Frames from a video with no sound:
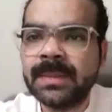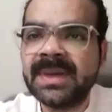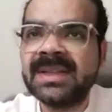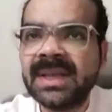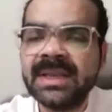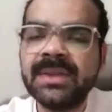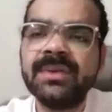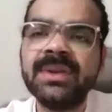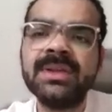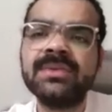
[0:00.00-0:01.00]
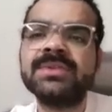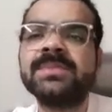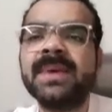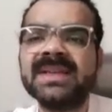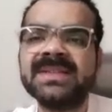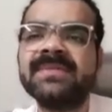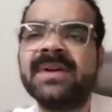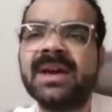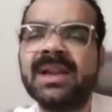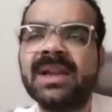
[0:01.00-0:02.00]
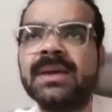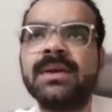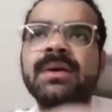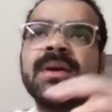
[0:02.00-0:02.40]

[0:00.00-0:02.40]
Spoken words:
but then you need to specify like